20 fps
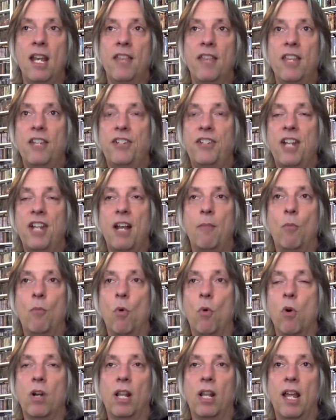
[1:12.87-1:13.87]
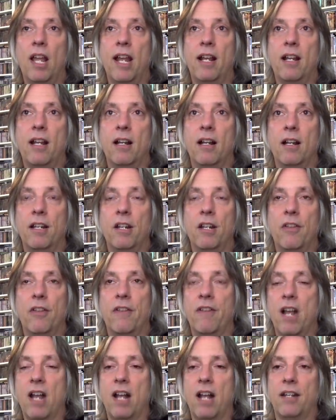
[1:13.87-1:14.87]
they sound more like uh, you know
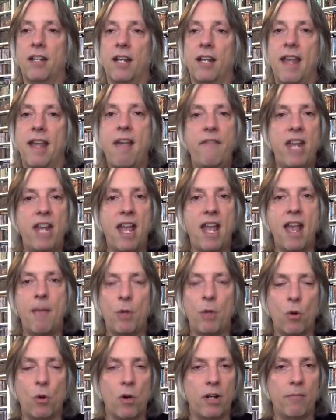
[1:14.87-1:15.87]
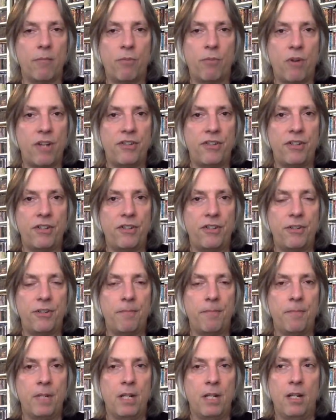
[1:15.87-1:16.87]
they've got a uh, heavy Hammond organ
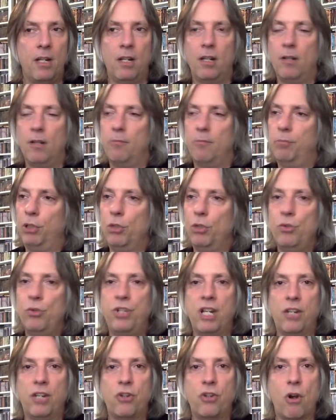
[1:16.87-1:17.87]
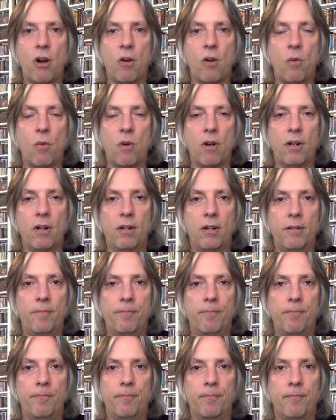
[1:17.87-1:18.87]
presence, bluesy guitar
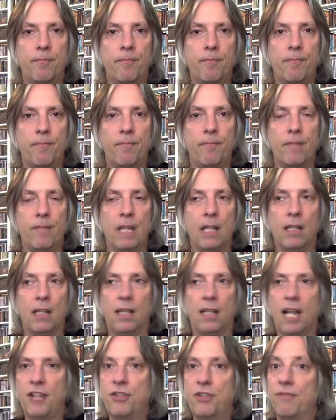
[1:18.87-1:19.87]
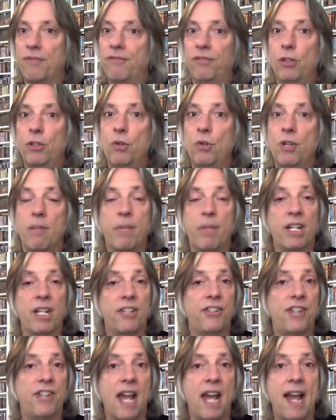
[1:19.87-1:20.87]
work, lots of flute and a bit
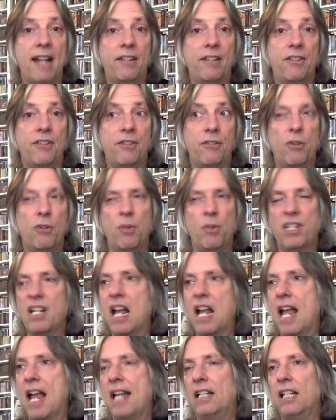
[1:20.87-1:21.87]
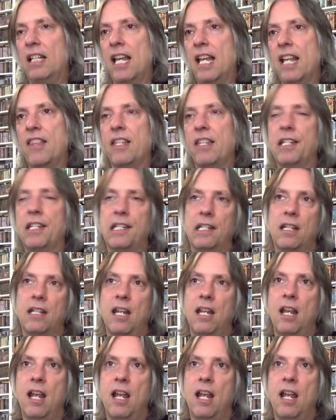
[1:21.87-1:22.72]
of sax. So it's kind of like this